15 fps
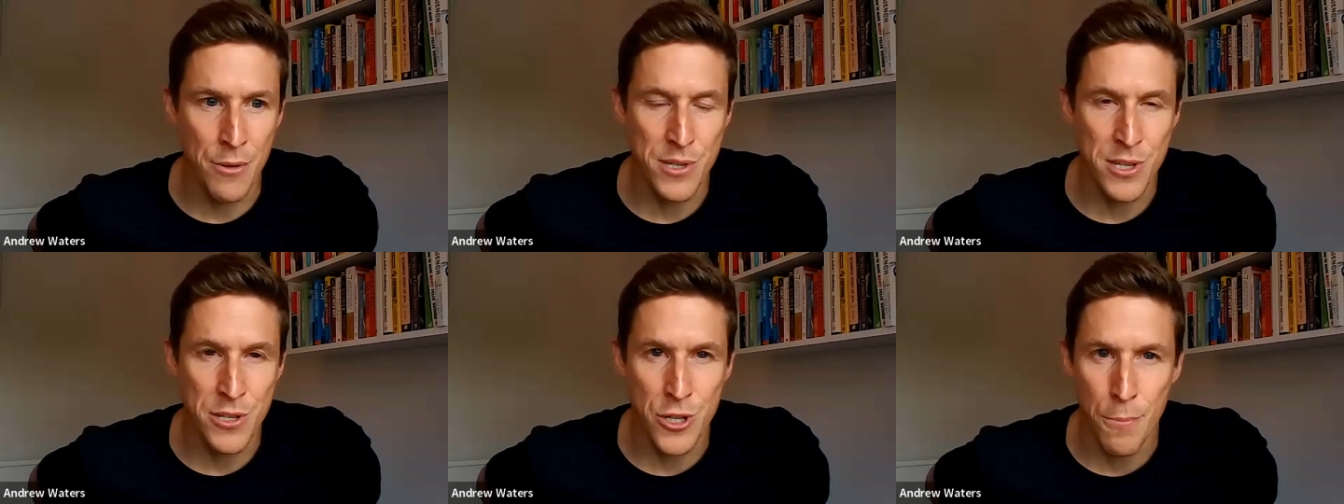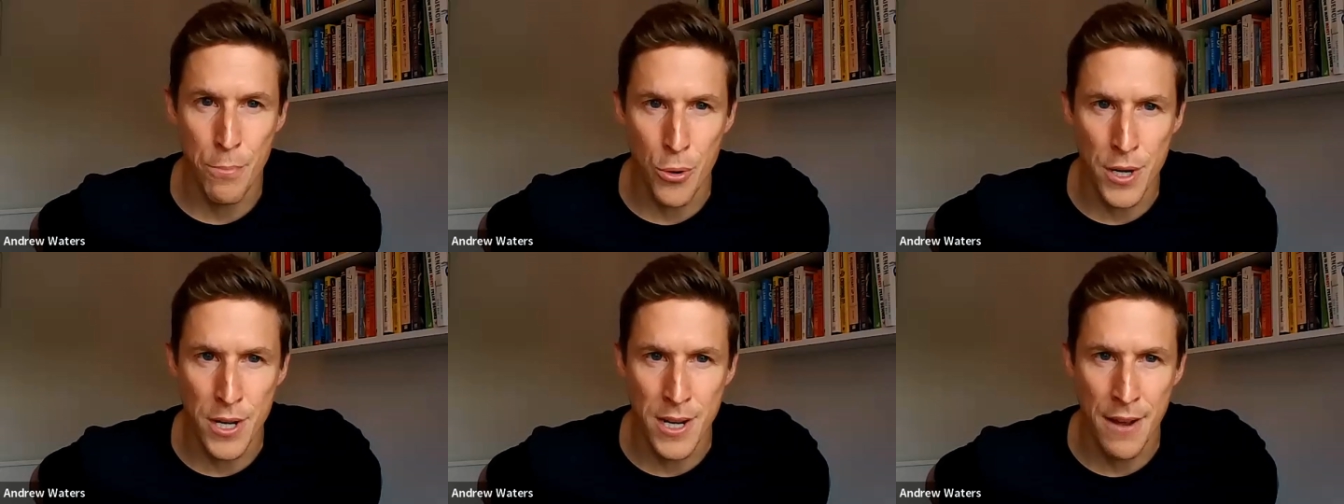Else there's
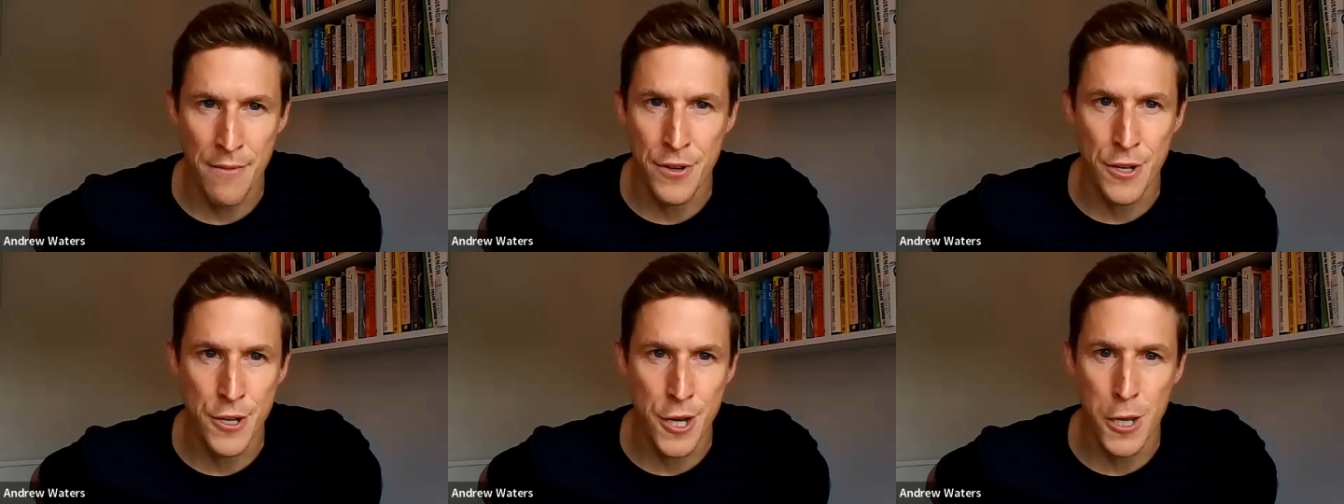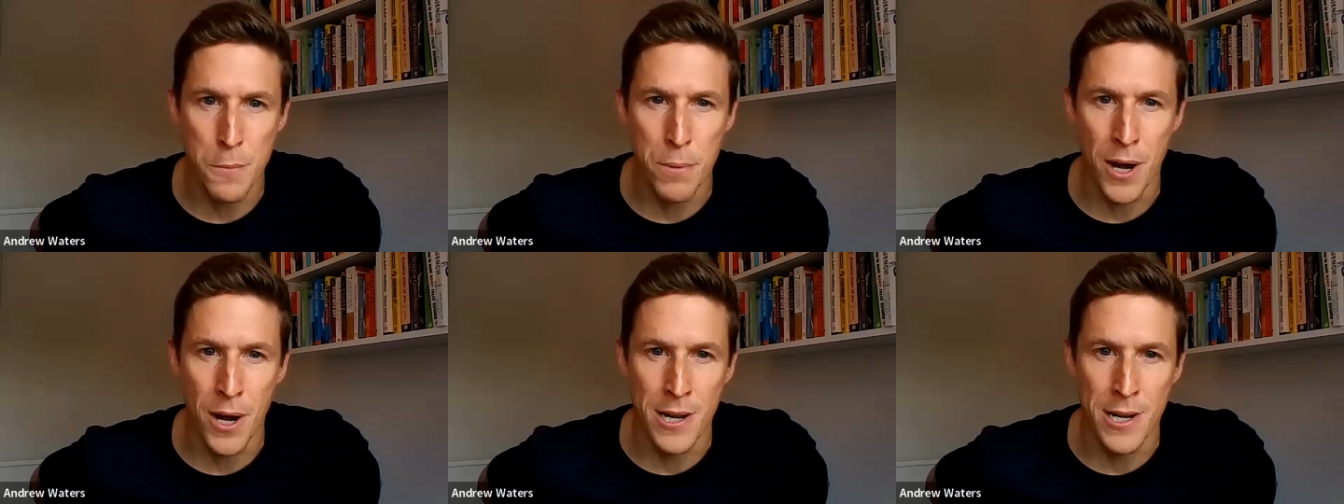no point in having a
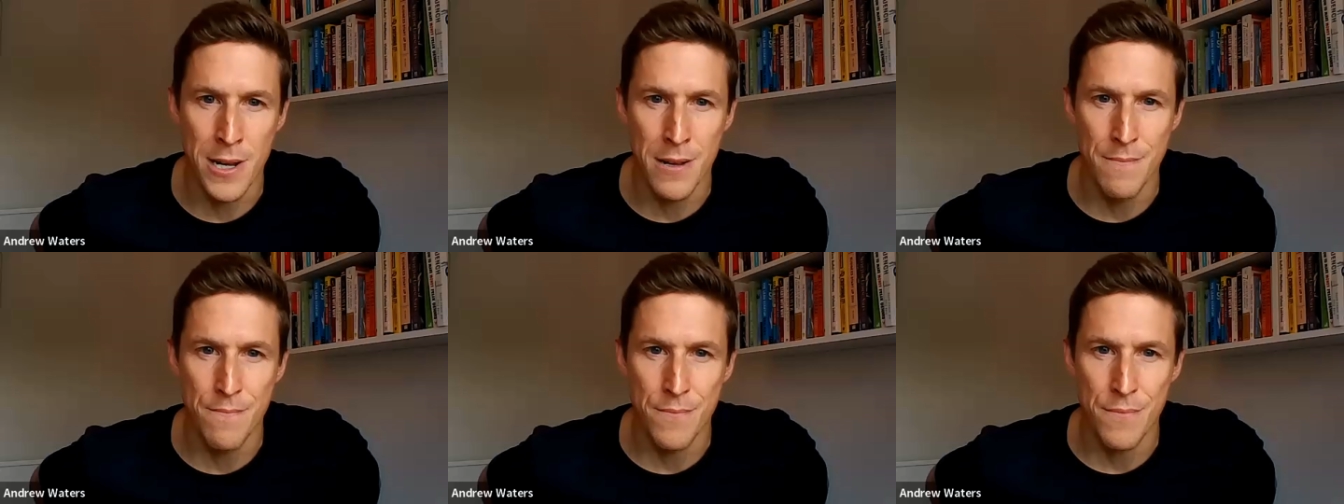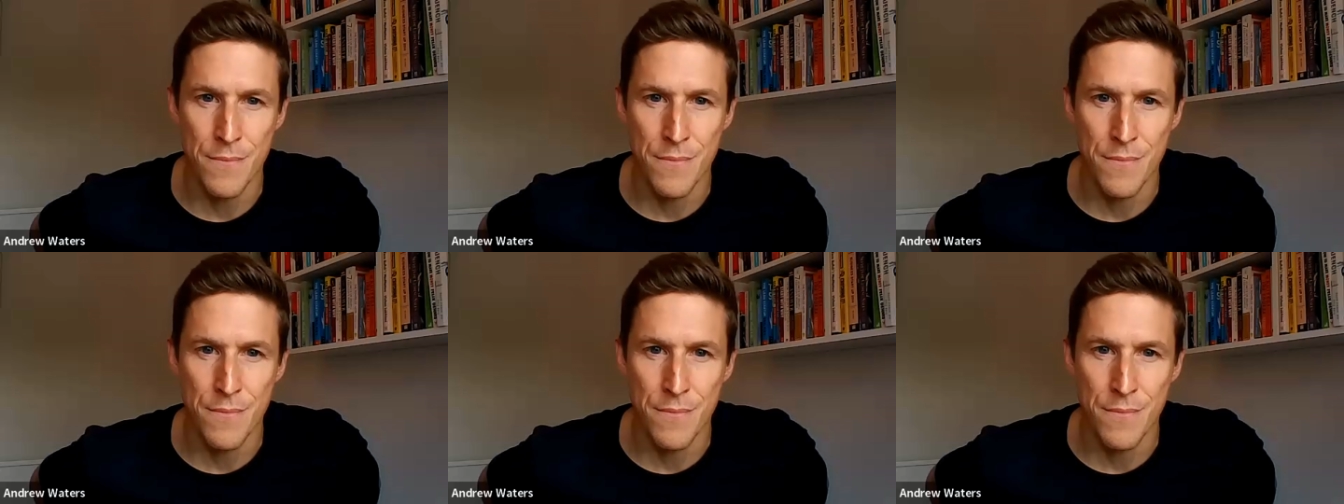co-pilot.